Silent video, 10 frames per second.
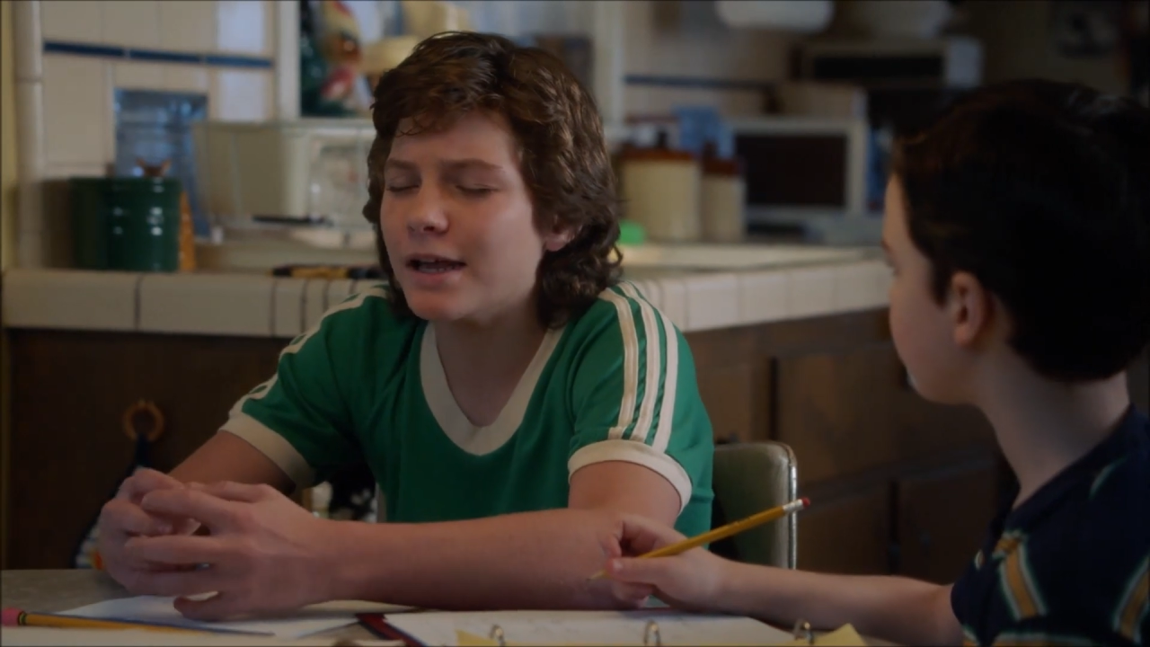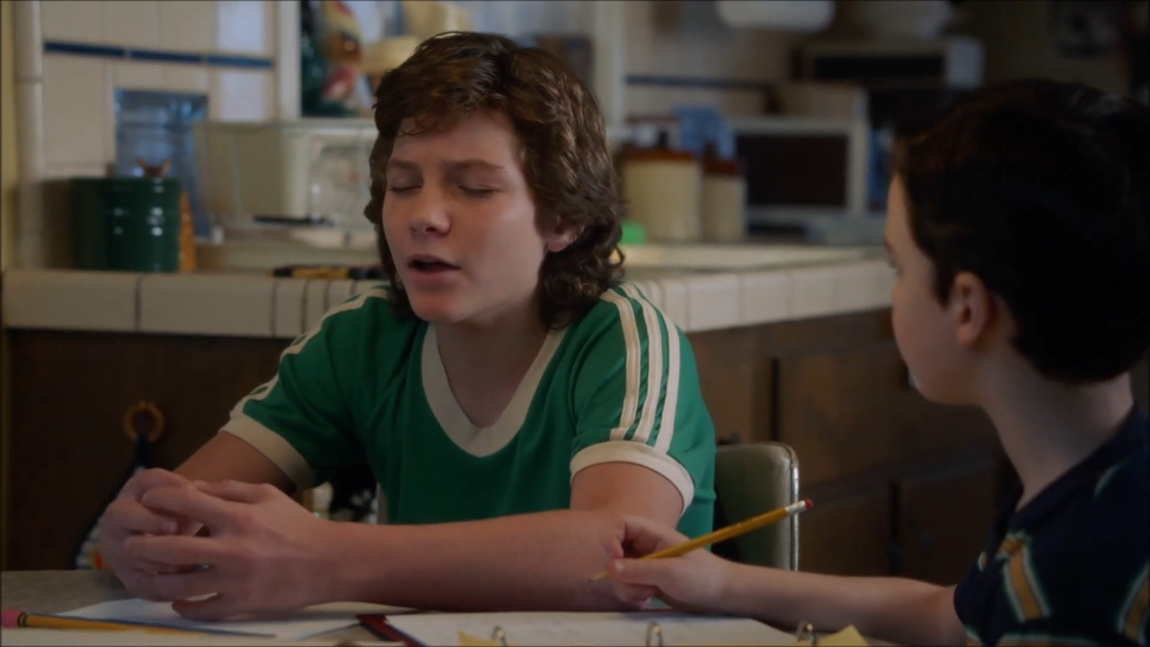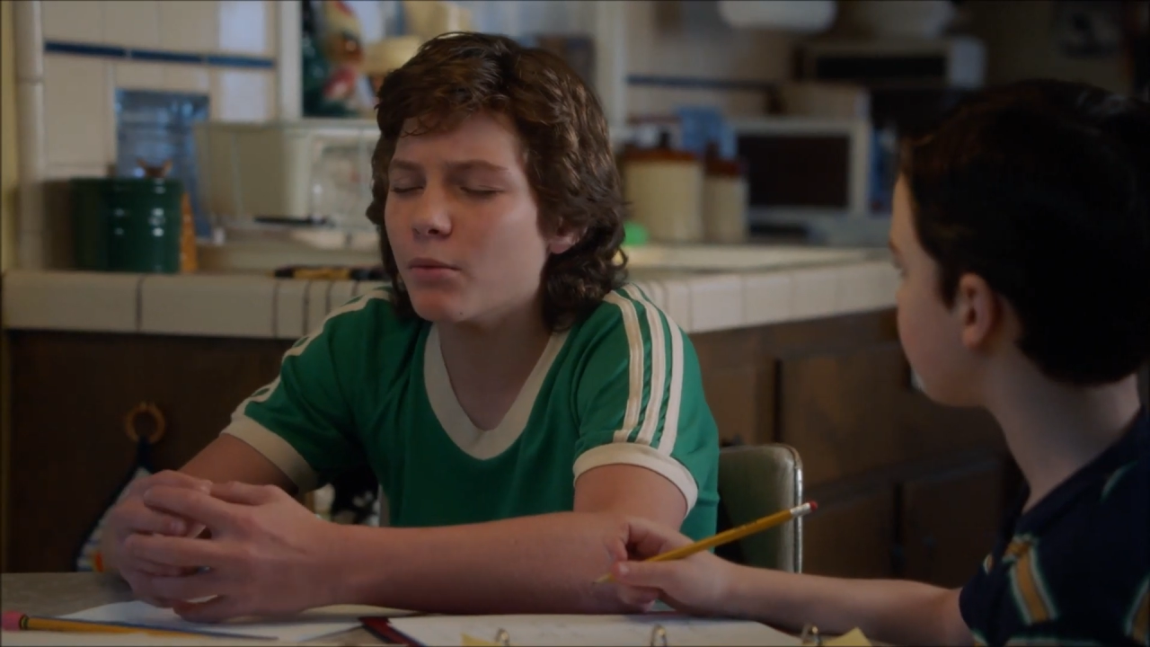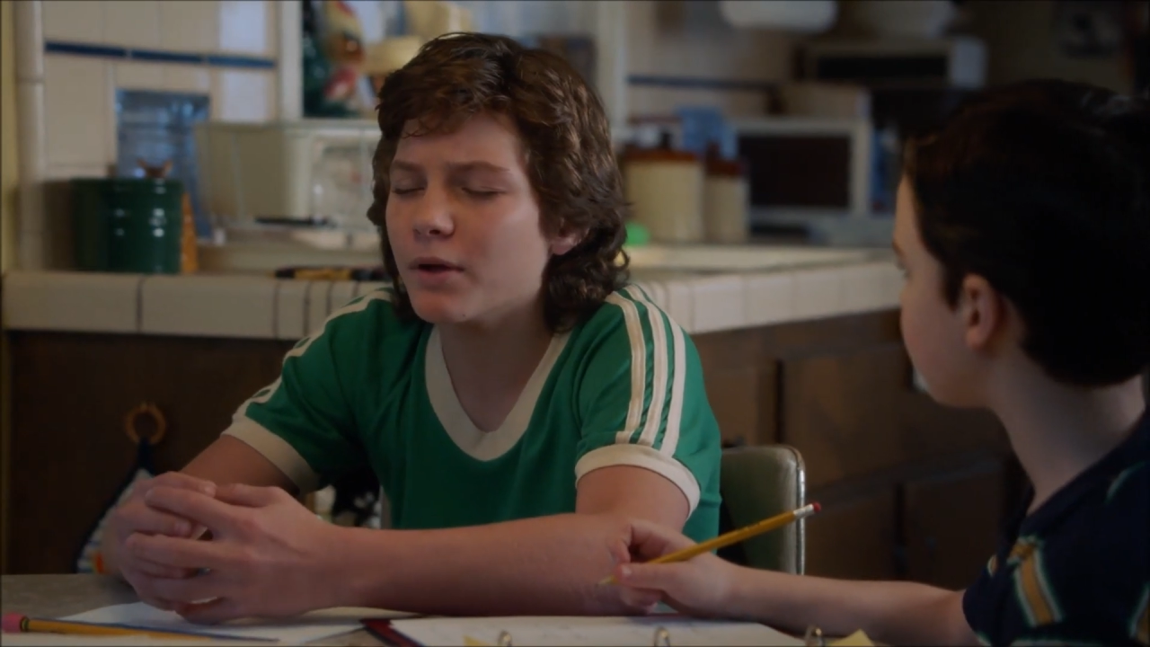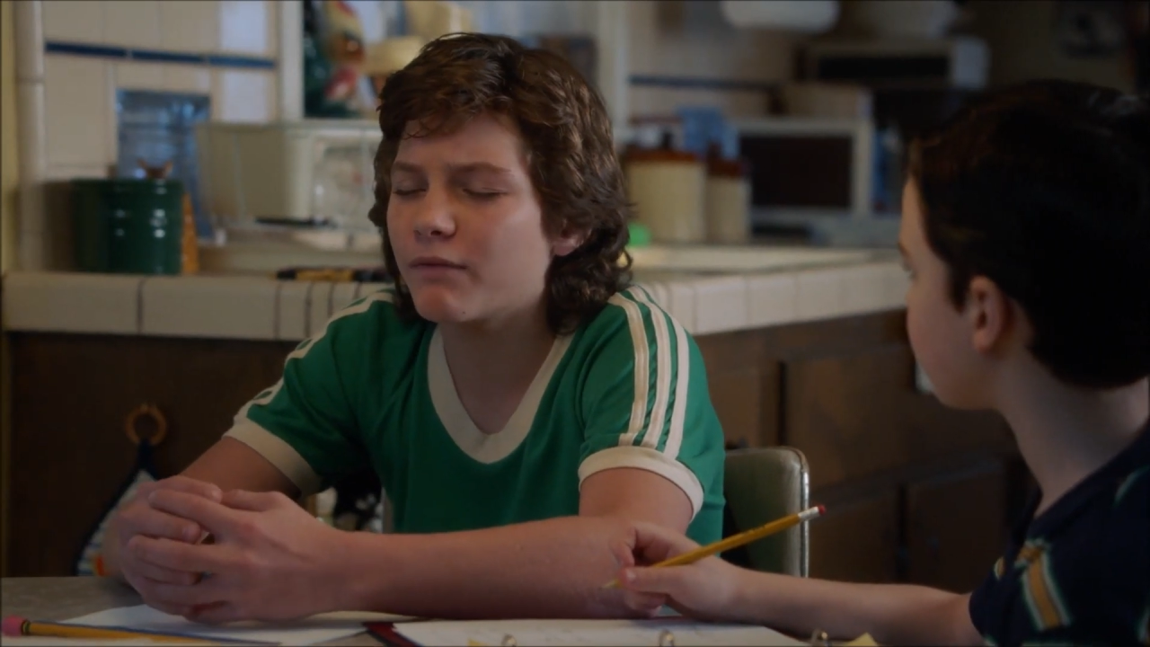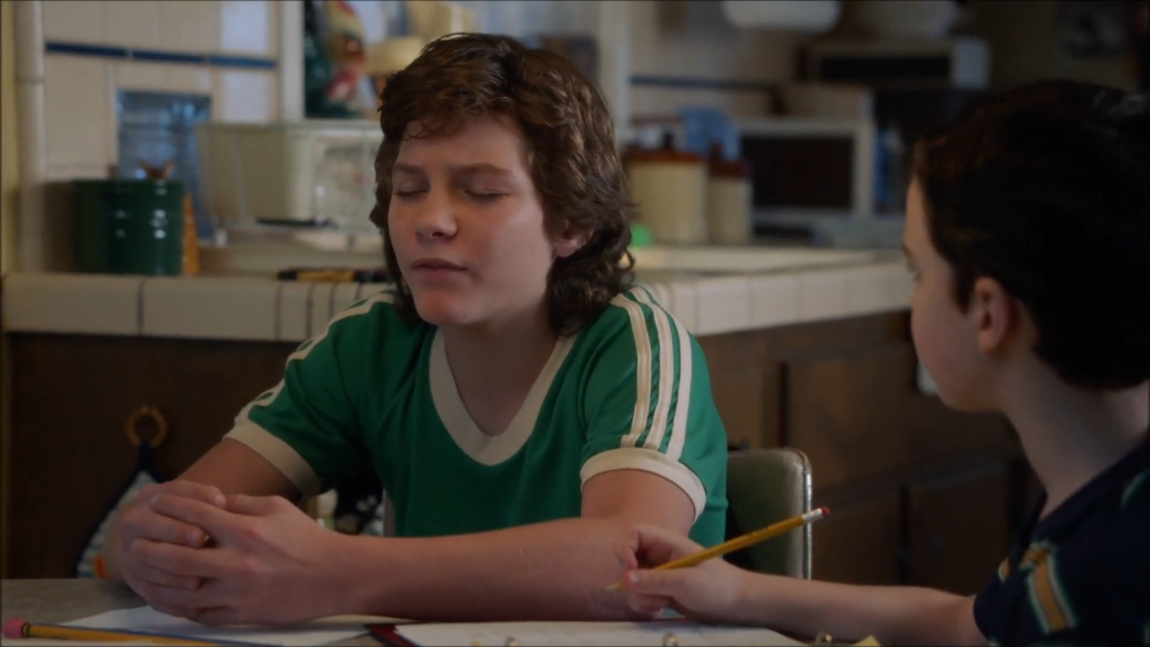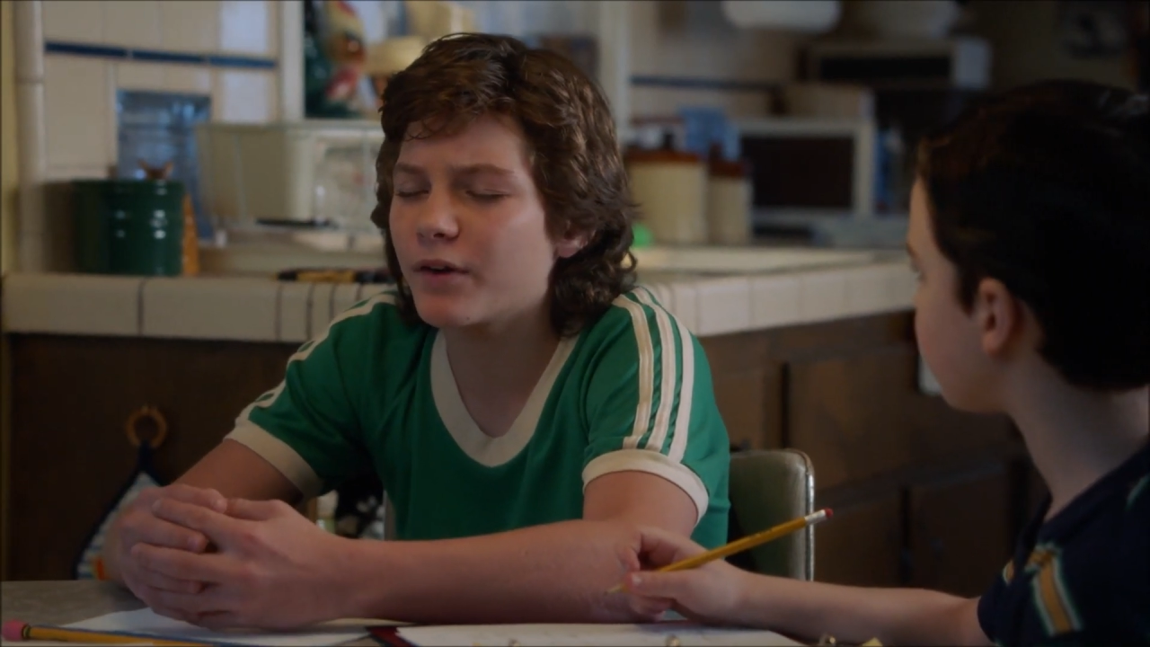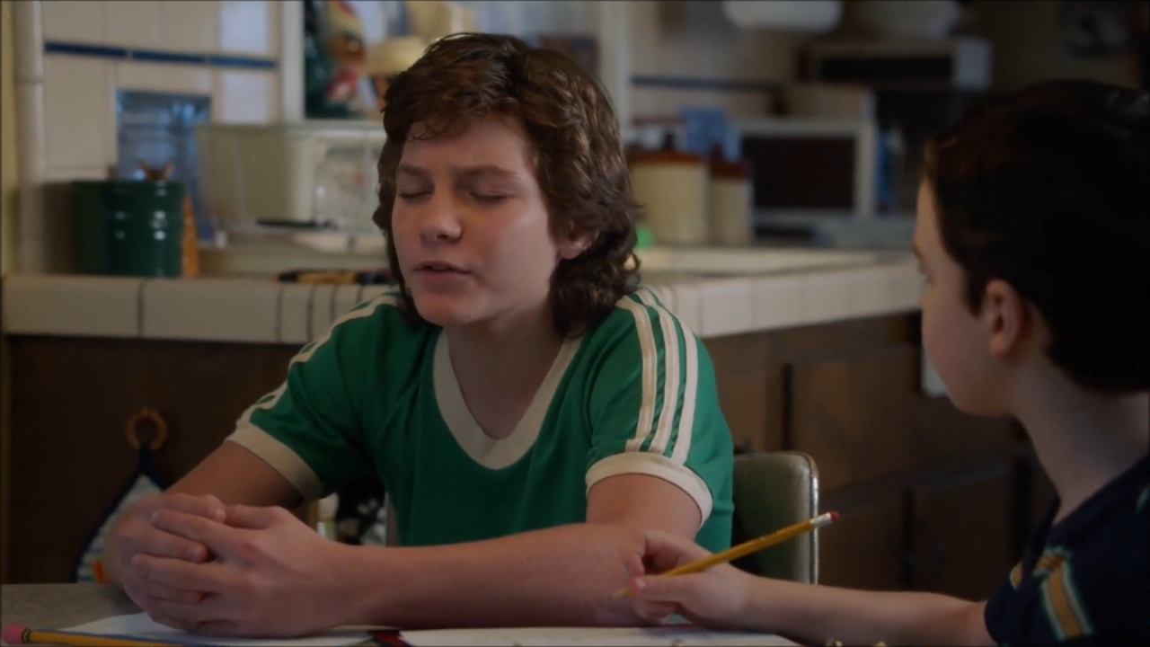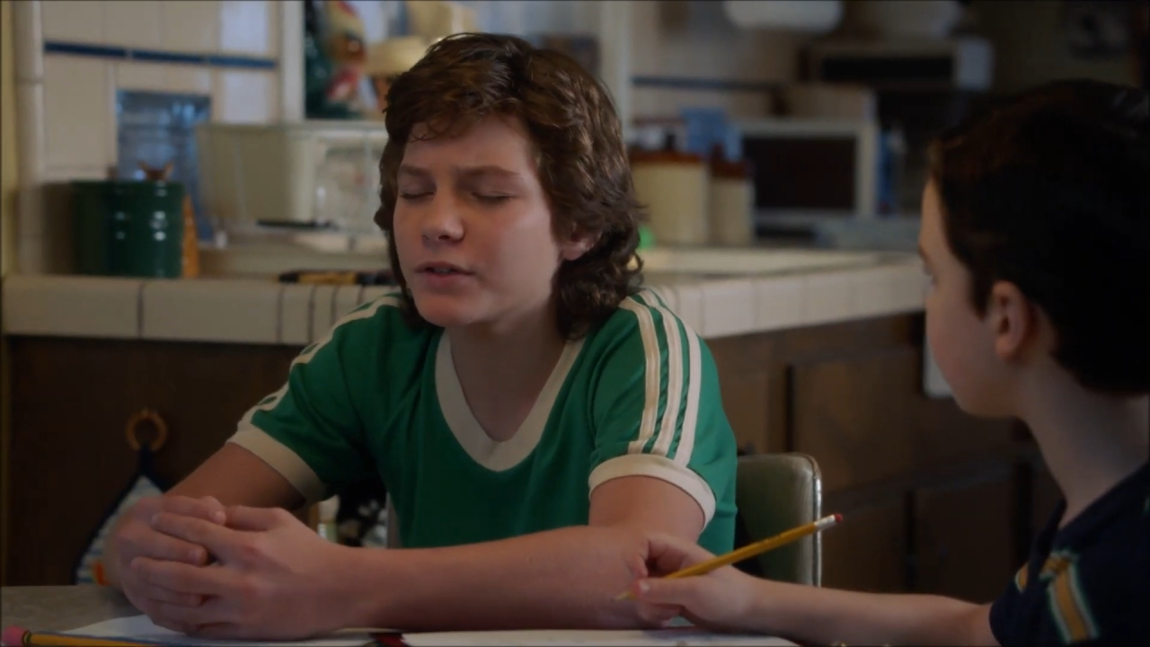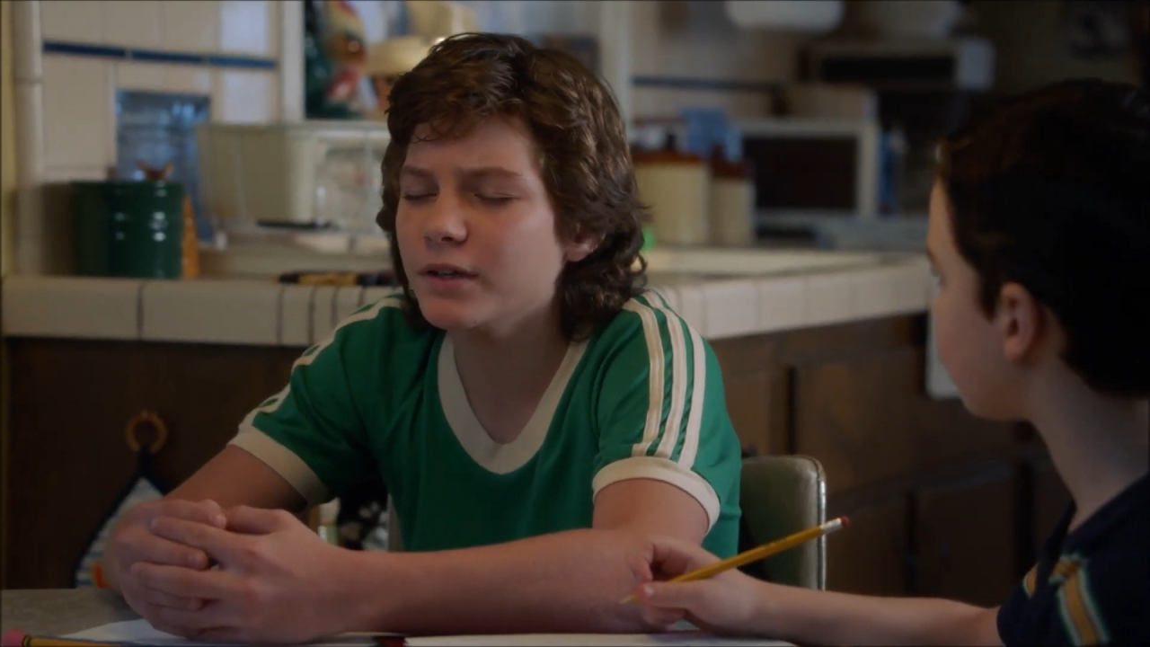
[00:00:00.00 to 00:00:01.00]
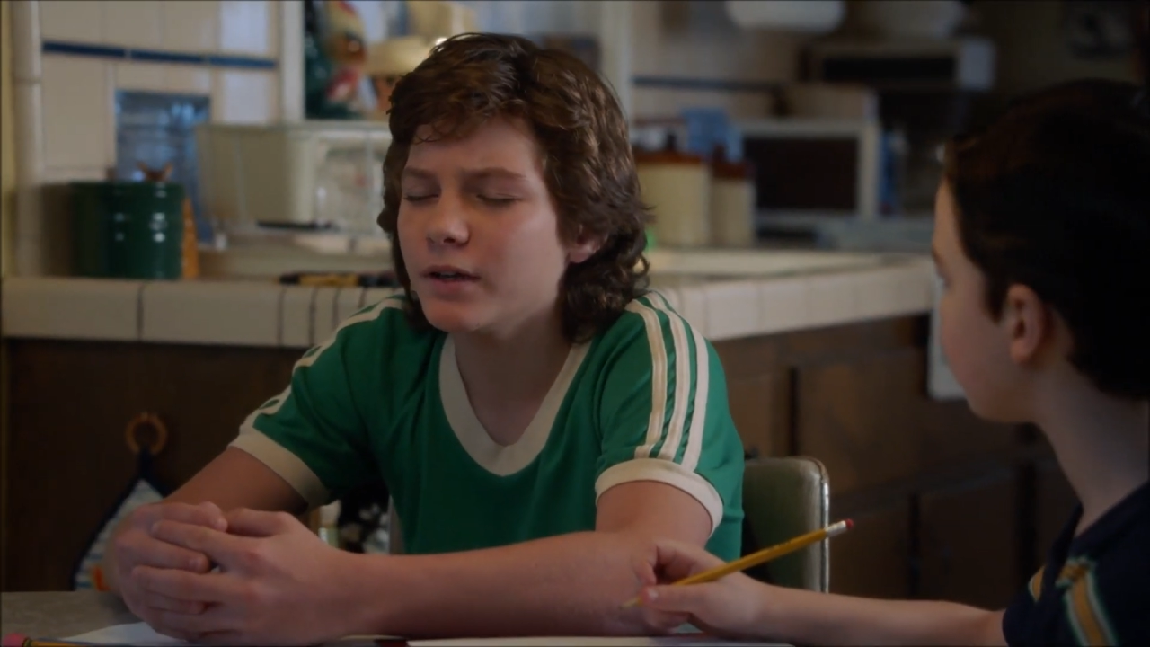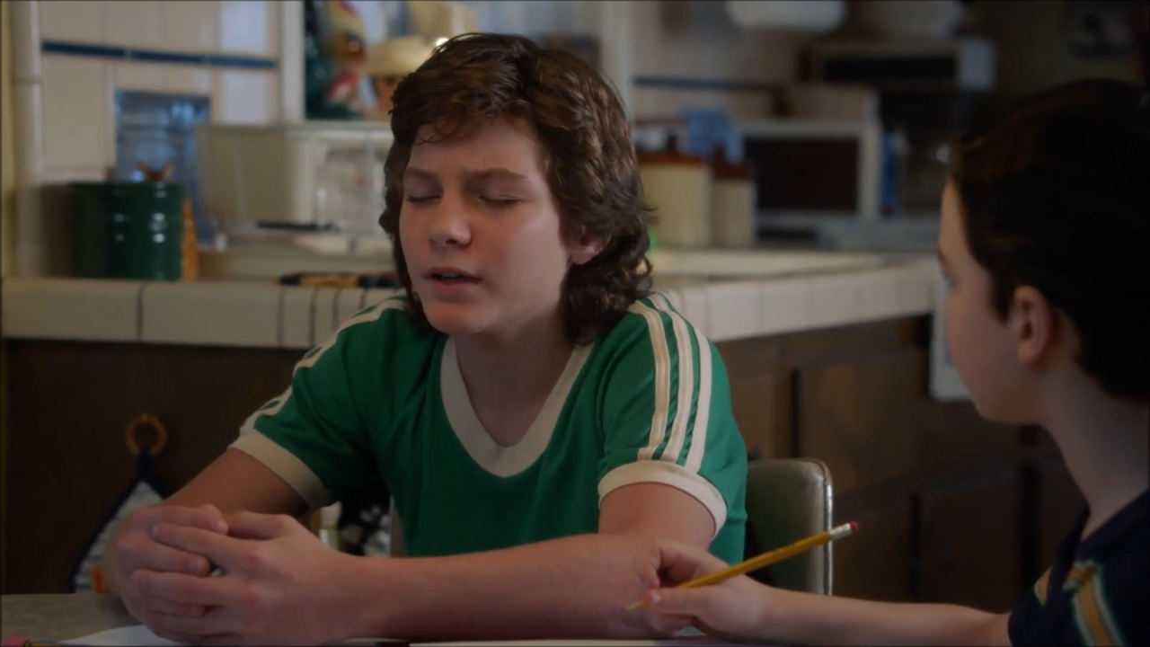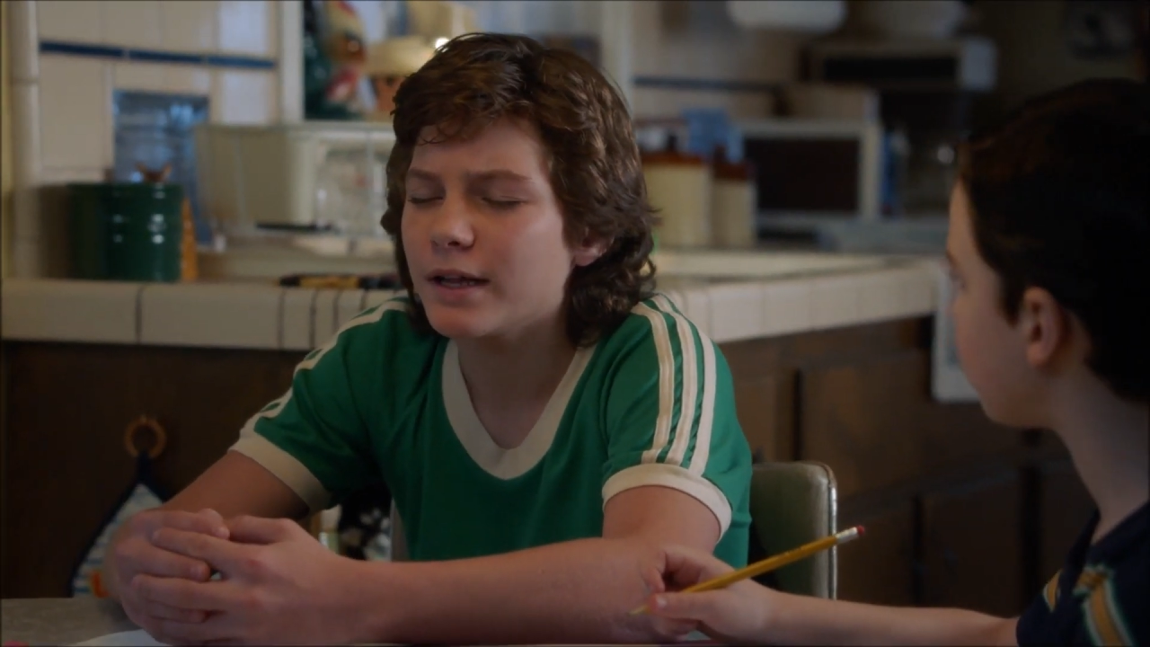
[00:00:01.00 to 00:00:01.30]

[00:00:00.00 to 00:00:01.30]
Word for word: Elle Macpherson